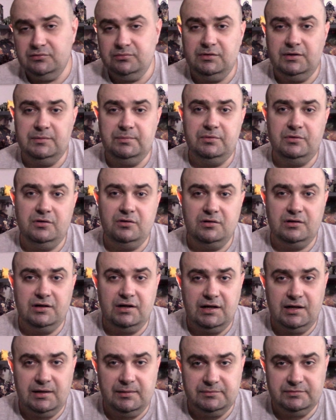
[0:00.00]
all my
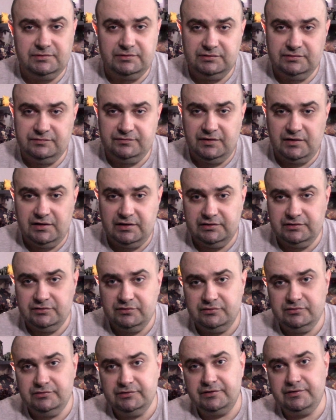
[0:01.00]
programs, find
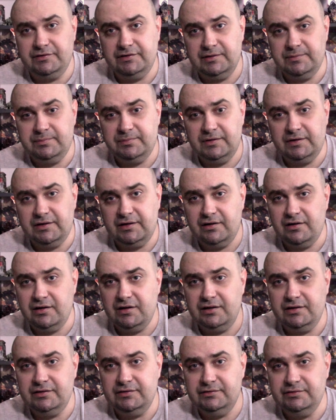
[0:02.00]
all the crap I
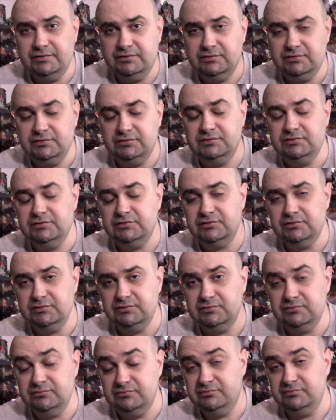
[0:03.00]
had.
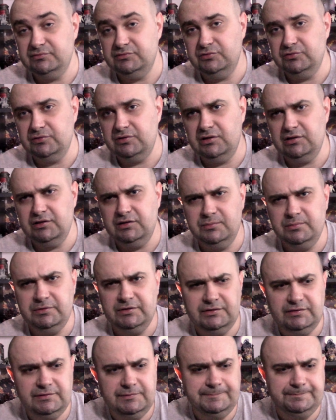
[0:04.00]
So took a little
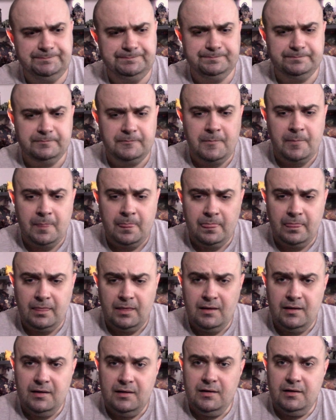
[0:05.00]
bit.
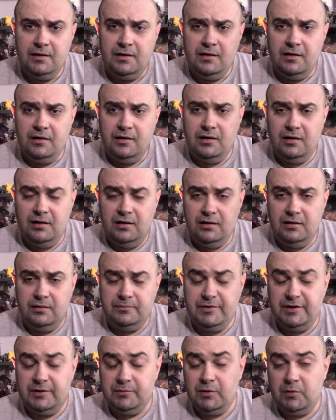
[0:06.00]
Uh,
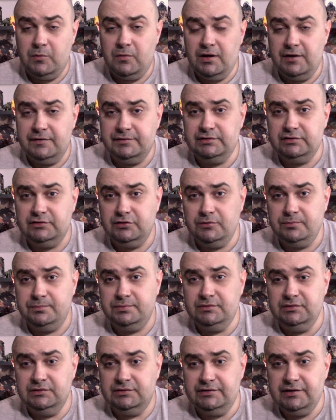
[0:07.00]
me and my wife
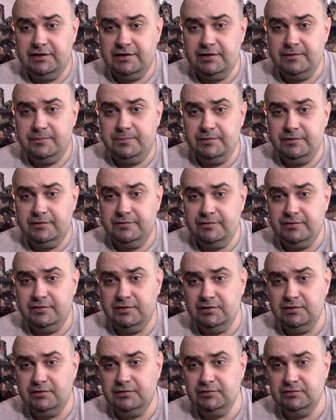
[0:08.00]
stopped the therapy
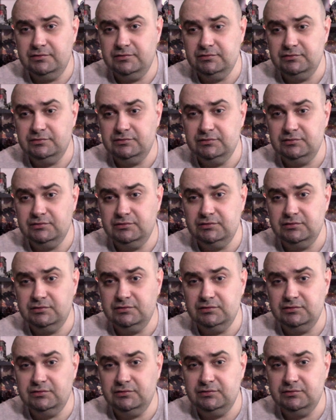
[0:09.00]

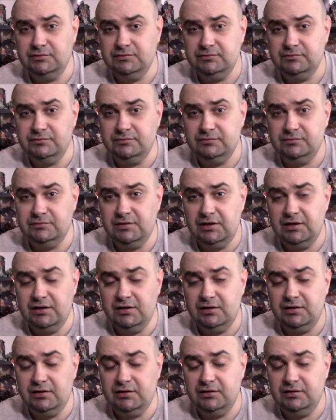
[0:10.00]
uh,
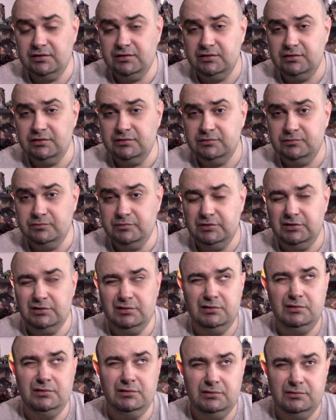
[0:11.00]
and
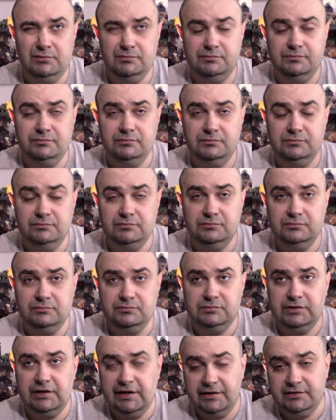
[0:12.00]
we
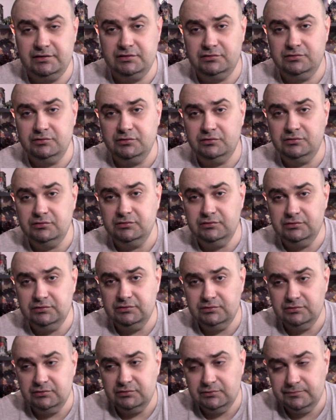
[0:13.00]
gathered all
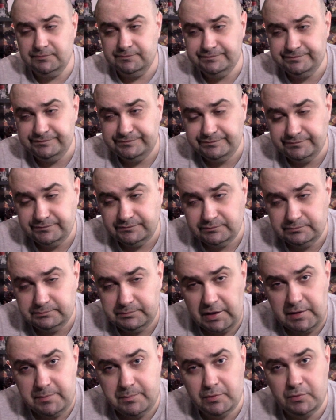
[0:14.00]
the
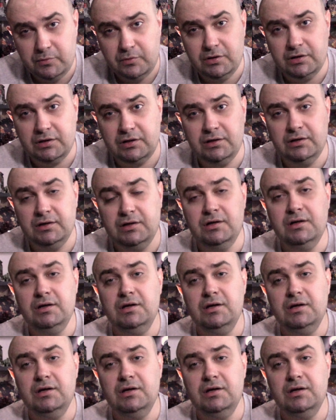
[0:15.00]
paperwork